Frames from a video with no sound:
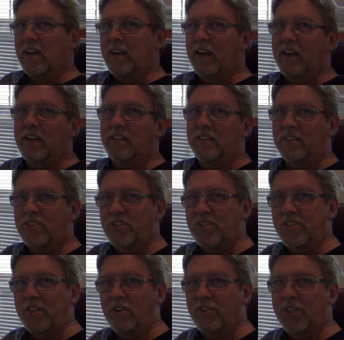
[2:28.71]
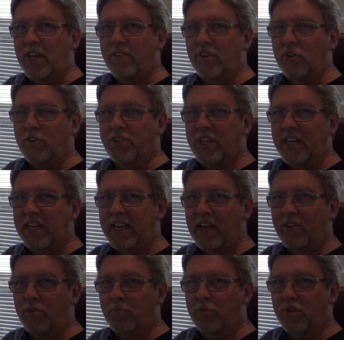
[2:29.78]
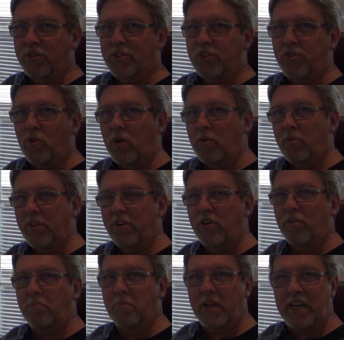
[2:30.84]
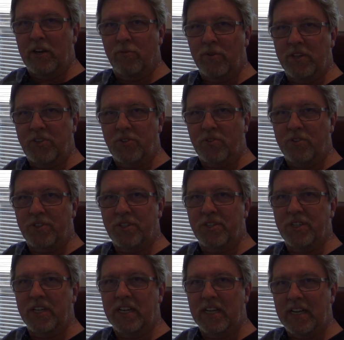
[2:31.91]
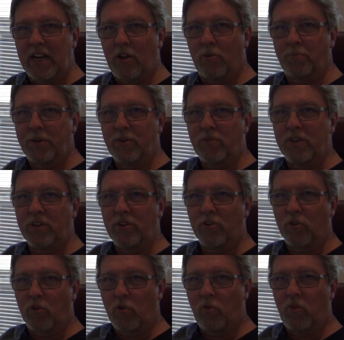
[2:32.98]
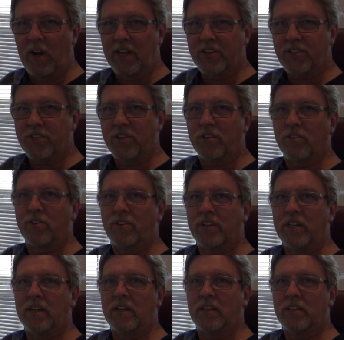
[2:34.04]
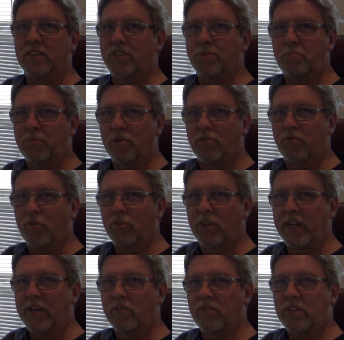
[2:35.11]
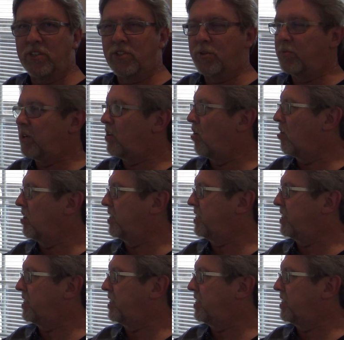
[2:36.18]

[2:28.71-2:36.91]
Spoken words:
And this is the Il Tavolo Italiano bookstore, where there are many resources that can help you in your quest to learn this beautiful language that we call